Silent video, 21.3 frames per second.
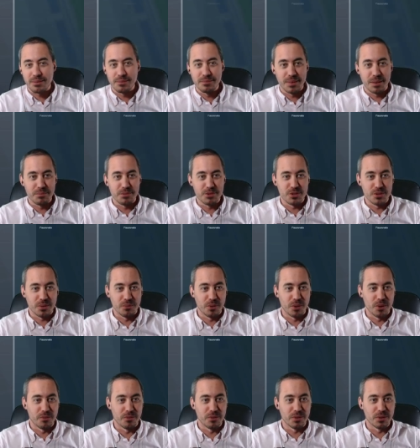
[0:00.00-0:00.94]
I'm sure
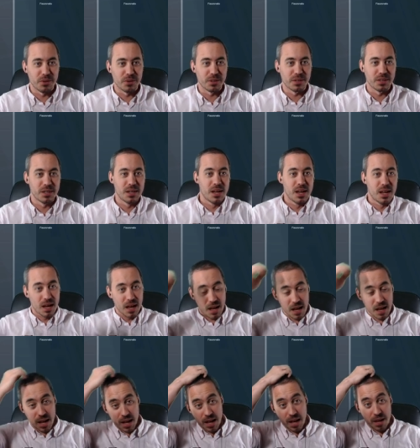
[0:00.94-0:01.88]
we're overloaded.
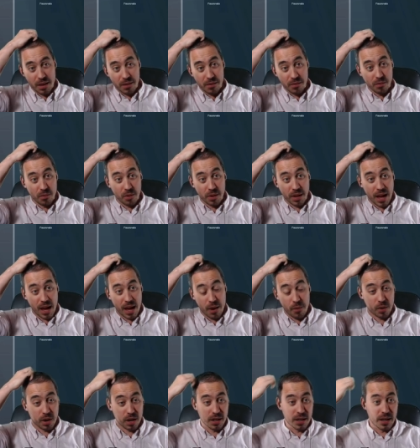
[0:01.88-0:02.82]
Uh, okay,
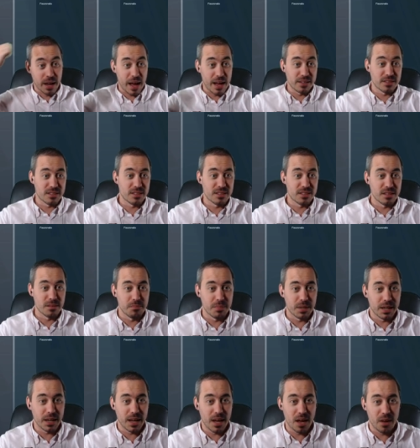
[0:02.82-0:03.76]
we're gonna ask
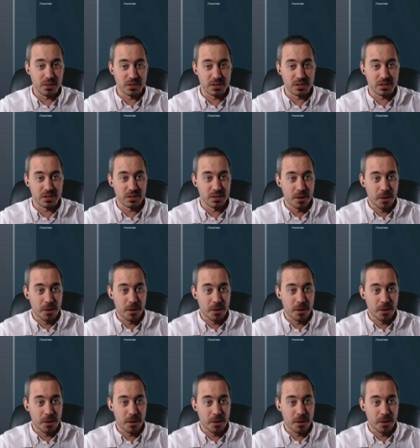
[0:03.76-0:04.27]
somebody else.